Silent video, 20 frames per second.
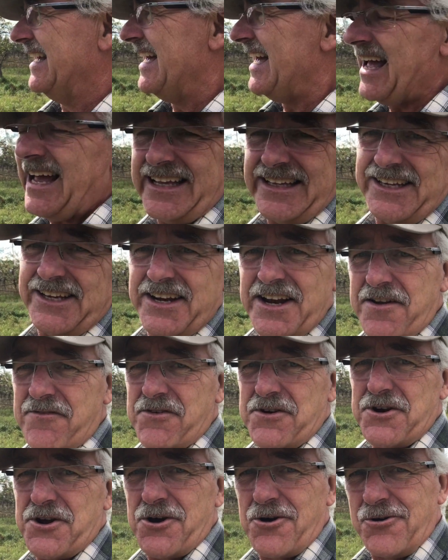And you never
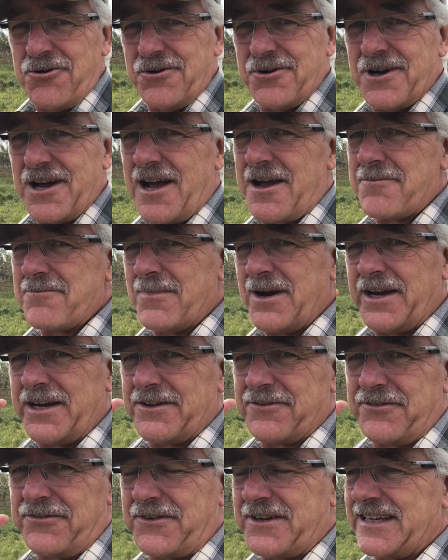know, I
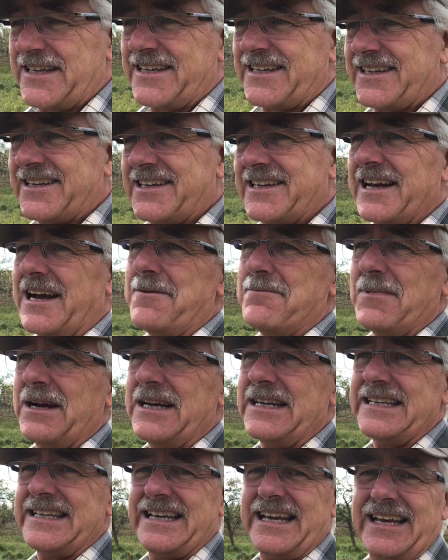
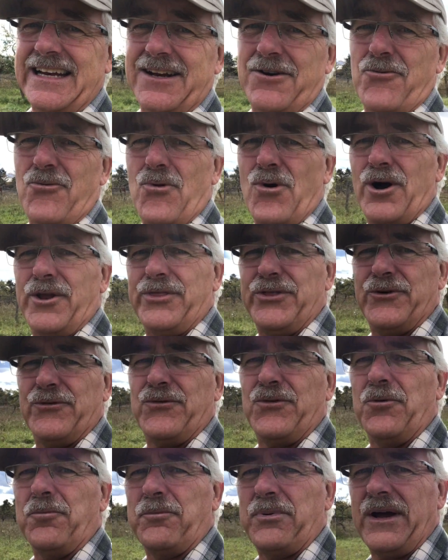might get a
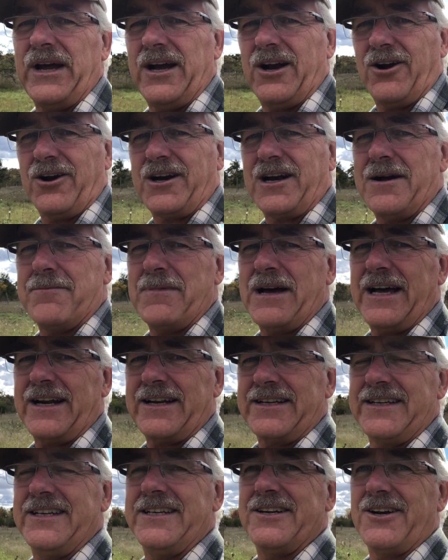wonderful pear come out of
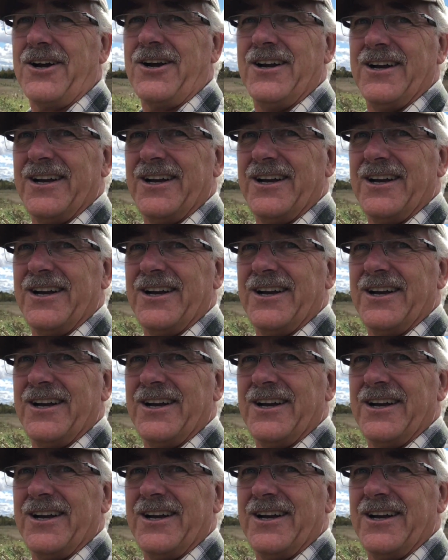here,